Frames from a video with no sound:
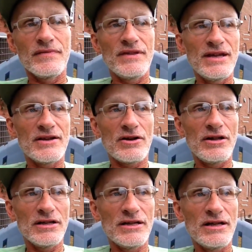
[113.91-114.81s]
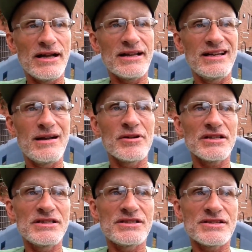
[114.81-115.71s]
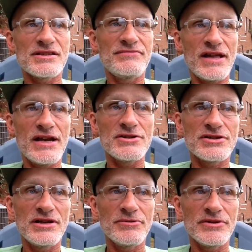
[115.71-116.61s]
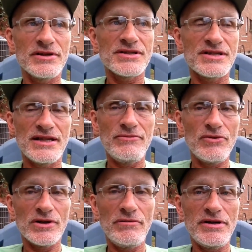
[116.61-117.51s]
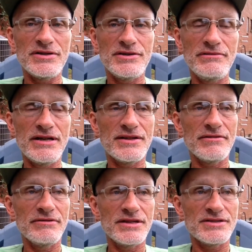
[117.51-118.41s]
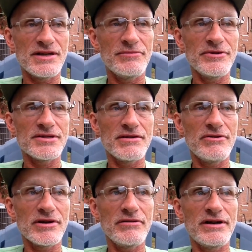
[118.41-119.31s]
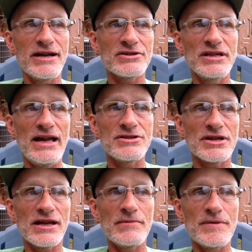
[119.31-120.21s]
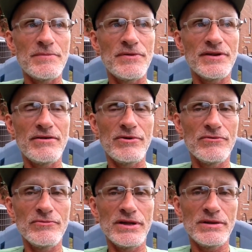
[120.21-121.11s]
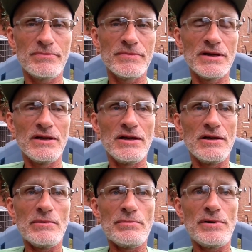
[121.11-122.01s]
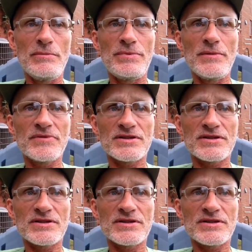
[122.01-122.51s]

they call it an economically disadvantaged neighborhood, because see, they won't go in and do anything with these neighborhoods. They won't go in and actually educate people. They won't really pump up the